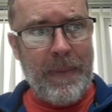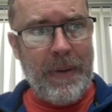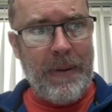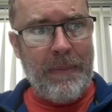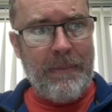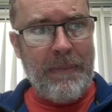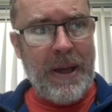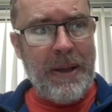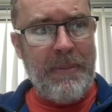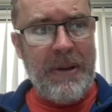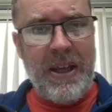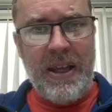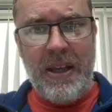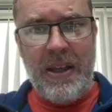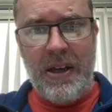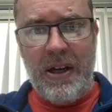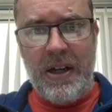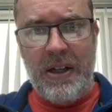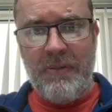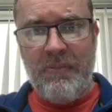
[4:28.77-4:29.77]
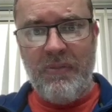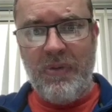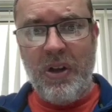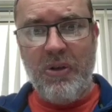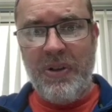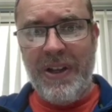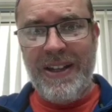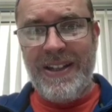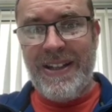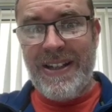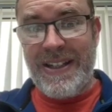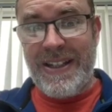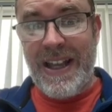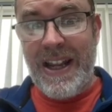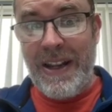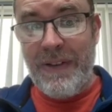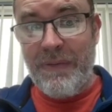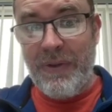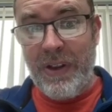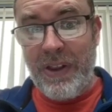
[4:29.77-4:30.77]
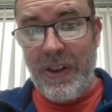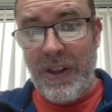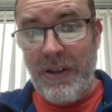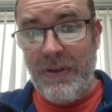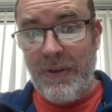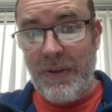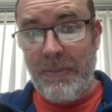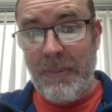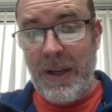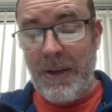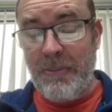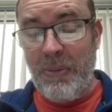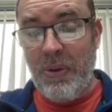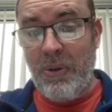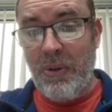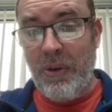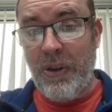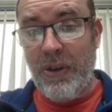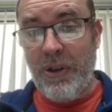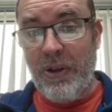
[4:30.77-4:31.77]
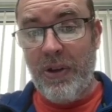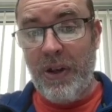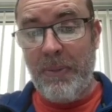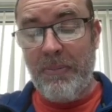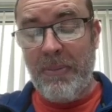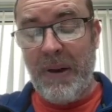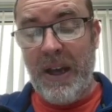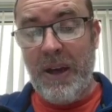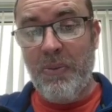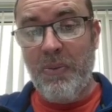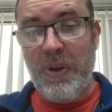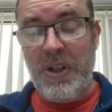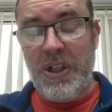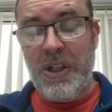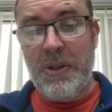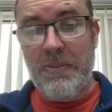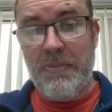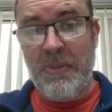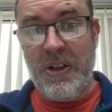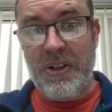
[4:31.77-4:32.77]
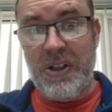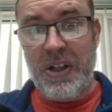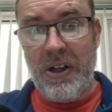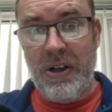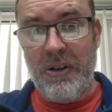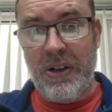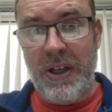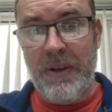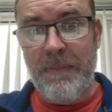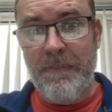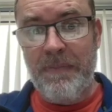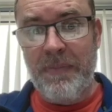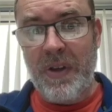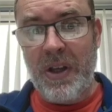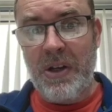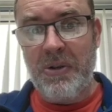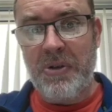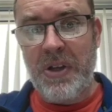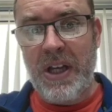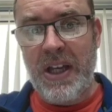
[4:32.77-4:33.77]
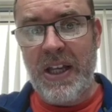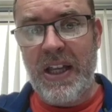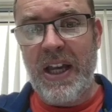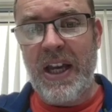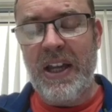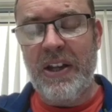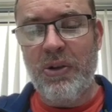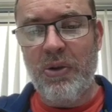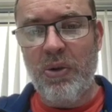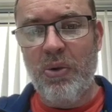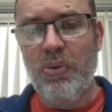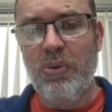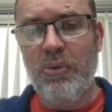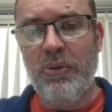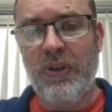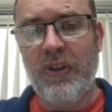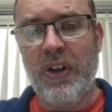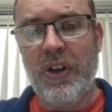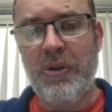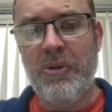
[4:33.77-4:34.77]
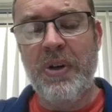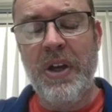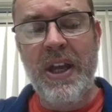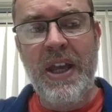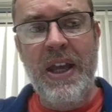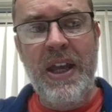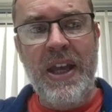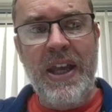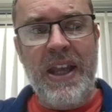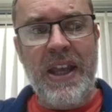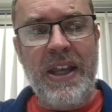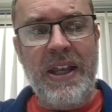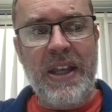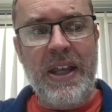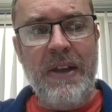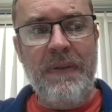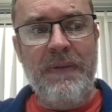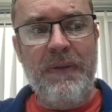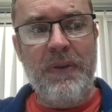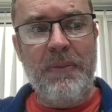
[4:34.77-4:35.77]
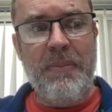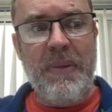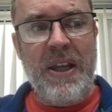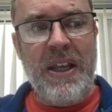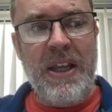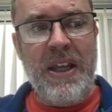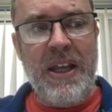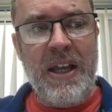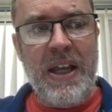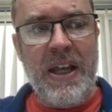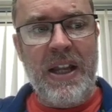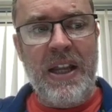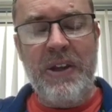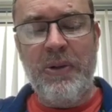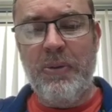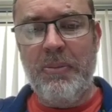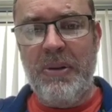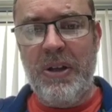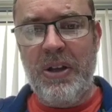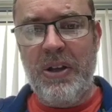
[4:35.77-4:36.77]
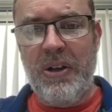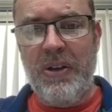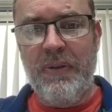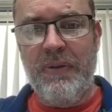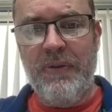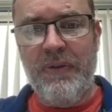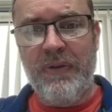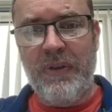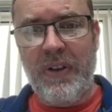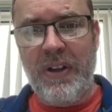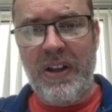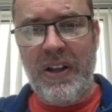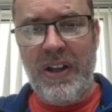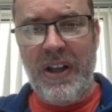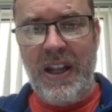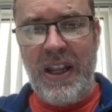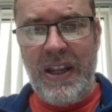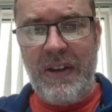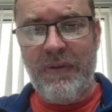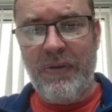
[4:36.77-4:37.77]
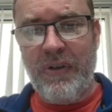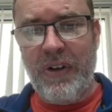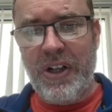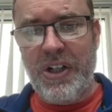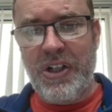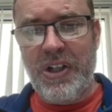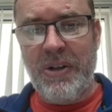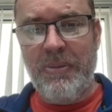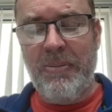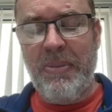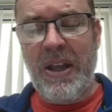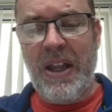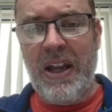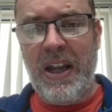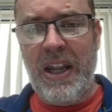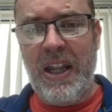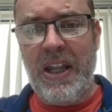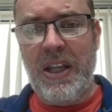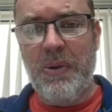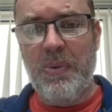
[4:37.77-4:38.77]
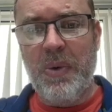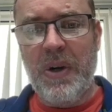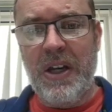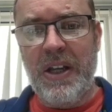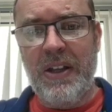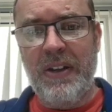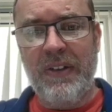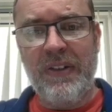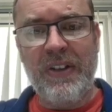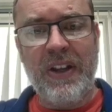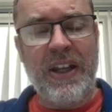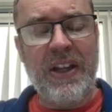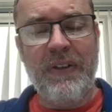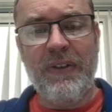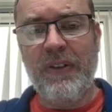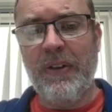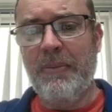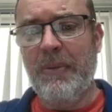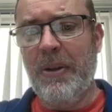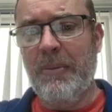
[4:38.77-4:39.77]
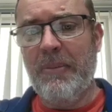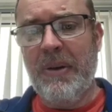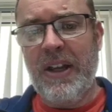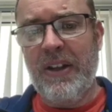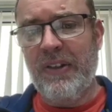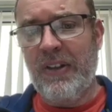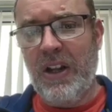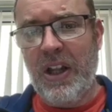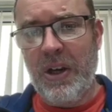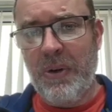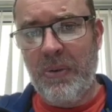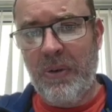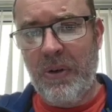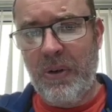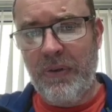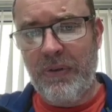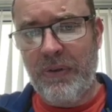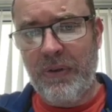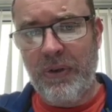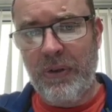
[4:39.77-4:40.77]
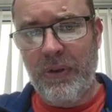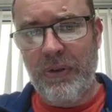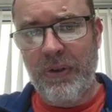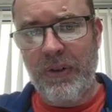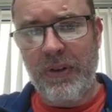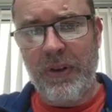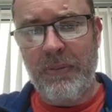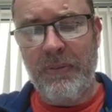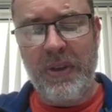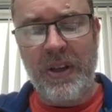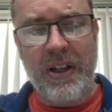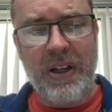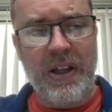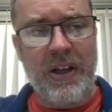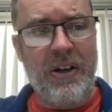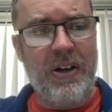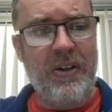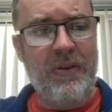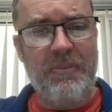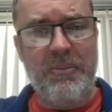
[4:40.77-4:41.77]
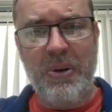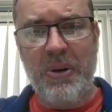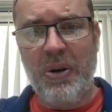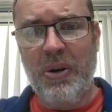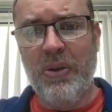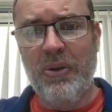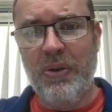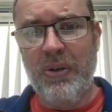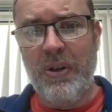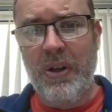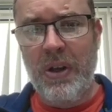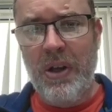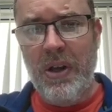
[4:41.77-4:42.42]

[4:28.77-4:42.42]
maybe I don't need to sell everything to make more than £30, which is my target. Okay, and also it gives me a little bit of leverage and a bit of leeway. Say if somebody makes a lower offer on something that I've put on,